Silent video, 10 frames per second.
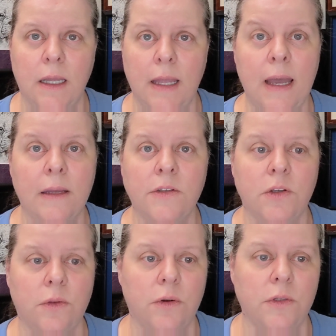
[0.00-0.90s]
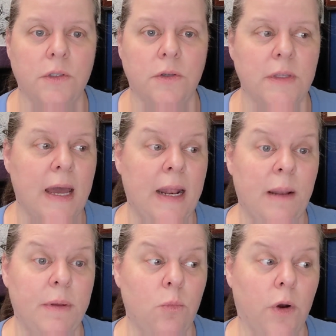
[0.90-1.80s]
Yeah, so there's that. I've
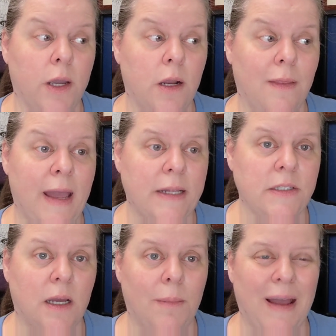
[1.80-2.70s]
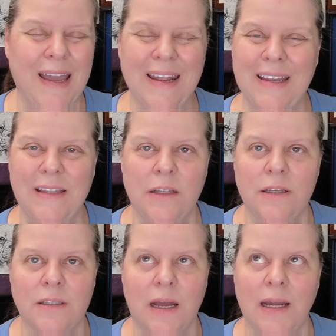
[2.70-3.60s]
been working on that some. I gotta get the
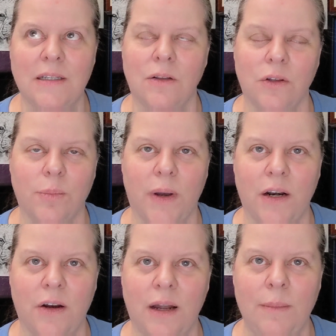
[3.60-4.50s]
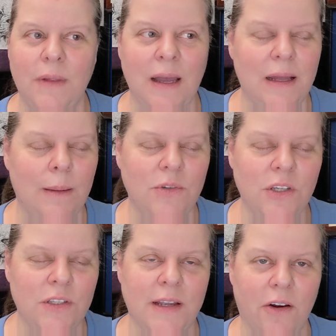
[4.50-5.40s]
design to look better. I'm
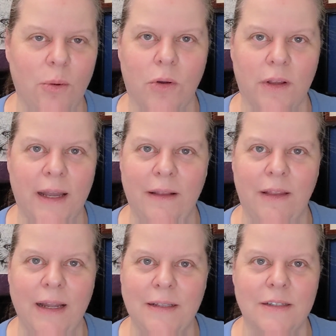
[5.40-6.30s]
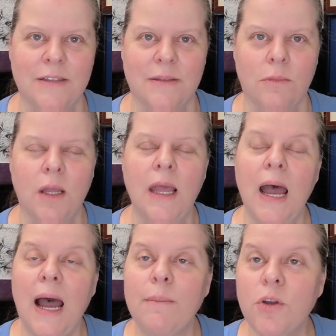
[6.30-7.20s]
just terrible at like this.
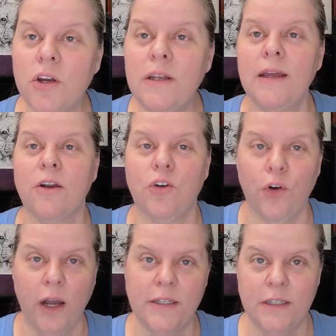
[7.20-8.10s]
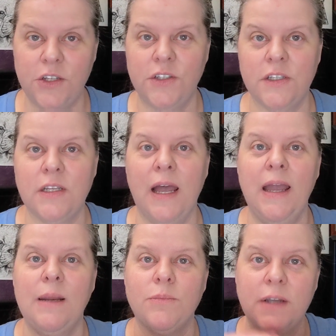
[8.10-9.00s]
I'm good at cross stitch
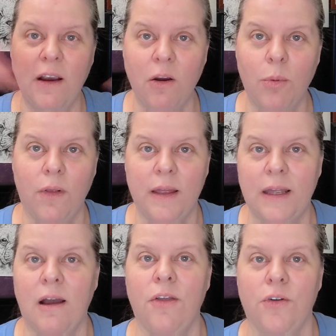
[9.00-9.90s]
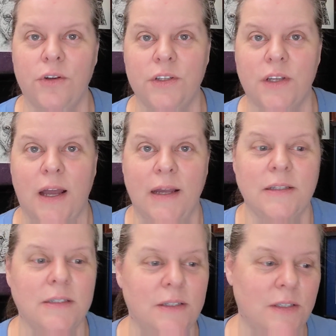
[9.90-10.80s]
design. I'm terrible at other
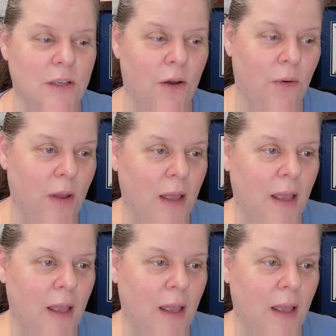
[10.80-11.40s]
designs, and so,